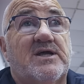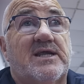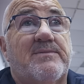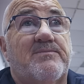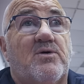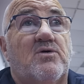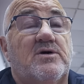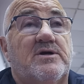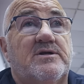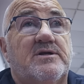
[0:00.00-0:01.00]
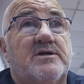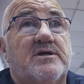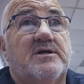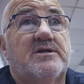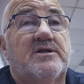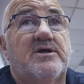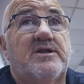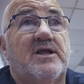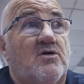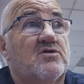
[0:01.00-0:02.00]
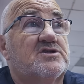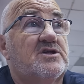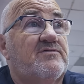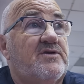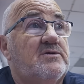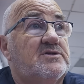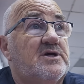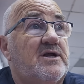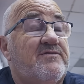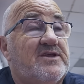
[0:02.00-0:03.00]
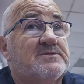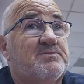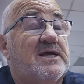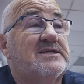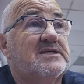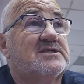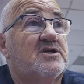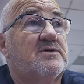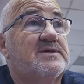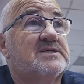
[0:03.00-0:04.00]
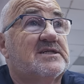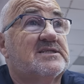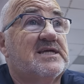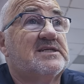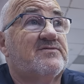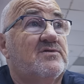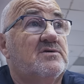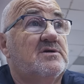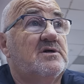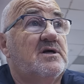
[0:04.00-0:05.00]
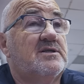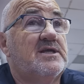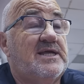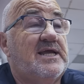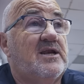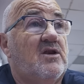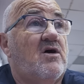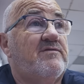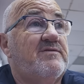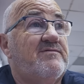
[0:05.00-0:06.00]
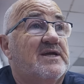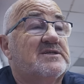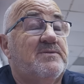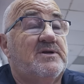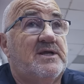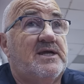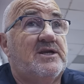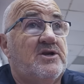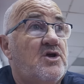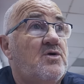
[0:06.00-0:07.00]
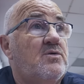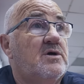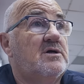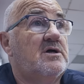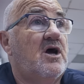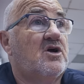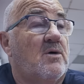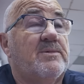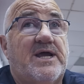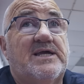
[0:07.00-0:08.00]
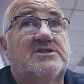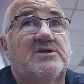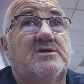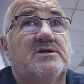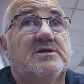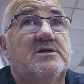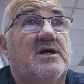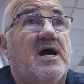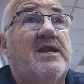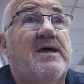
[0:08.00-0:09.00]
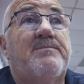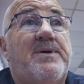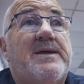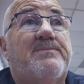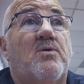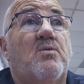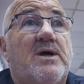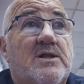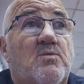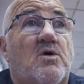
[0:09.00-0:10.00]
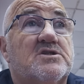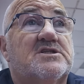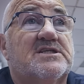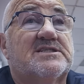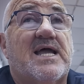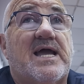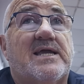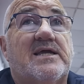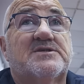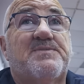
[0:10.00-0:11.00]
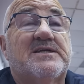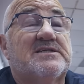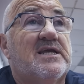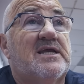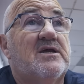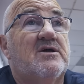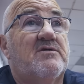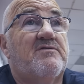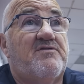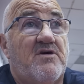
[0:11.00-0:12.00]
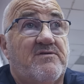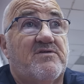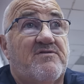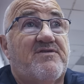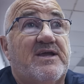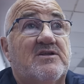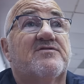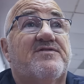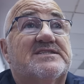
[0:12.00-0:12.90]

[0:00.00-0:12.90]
really important that they look to the future if this place is going to be successful. They need a lot of investment in new accommodation. And then people will want to stay, especially further afield